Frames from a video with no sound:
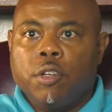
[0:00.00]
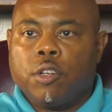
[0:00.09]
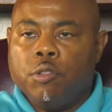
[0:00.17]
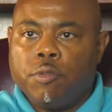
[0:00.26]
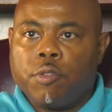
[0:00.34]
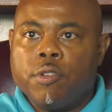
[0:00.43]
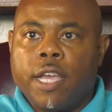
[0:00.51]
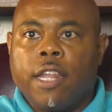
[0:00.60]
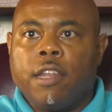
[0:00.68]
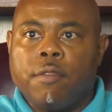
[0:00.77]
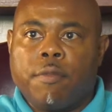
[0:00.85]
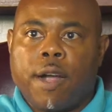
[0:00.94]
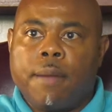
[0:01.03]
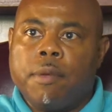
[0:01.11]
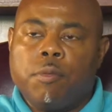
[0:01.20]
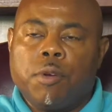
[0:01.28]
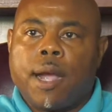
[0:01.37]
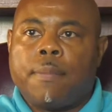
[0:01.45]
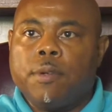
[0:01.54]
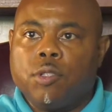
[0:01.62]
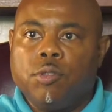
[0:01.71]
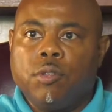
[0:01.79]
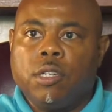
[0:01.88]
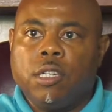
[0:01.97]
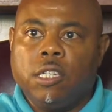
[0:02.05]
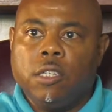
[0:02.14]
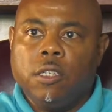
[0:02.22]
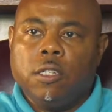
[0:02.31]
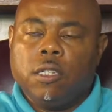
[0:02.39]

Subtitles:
You've created an environment where opportunity